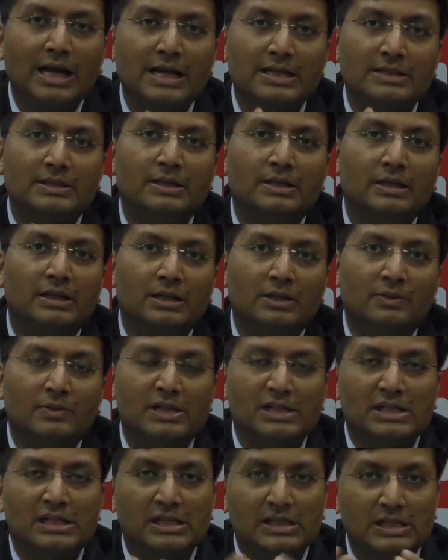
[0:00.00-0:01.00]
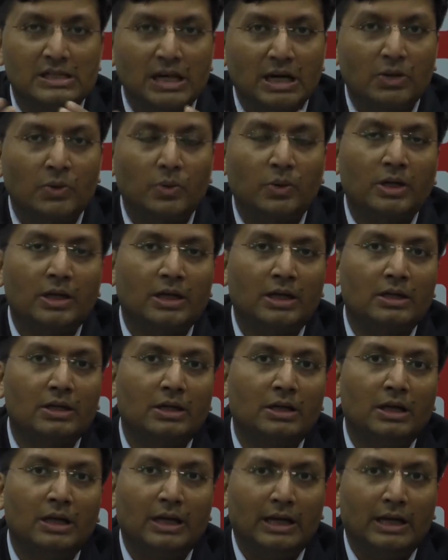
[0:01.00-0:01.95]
as retail investors start doing it,